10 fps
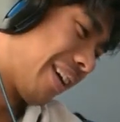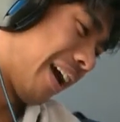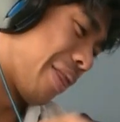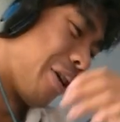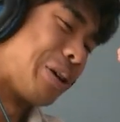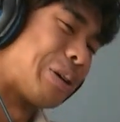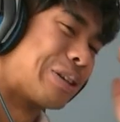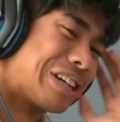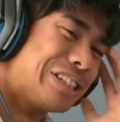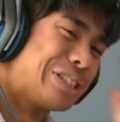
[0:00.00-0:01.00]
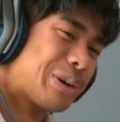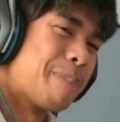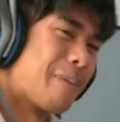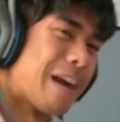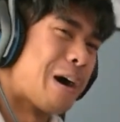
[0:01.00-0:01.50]
I thought you were gonna
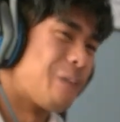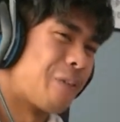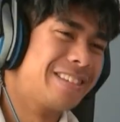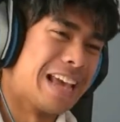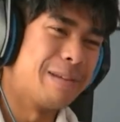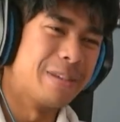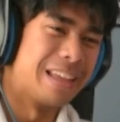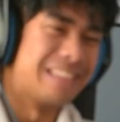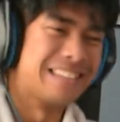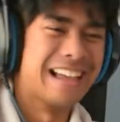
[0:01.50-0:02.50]
drip her out for Damien.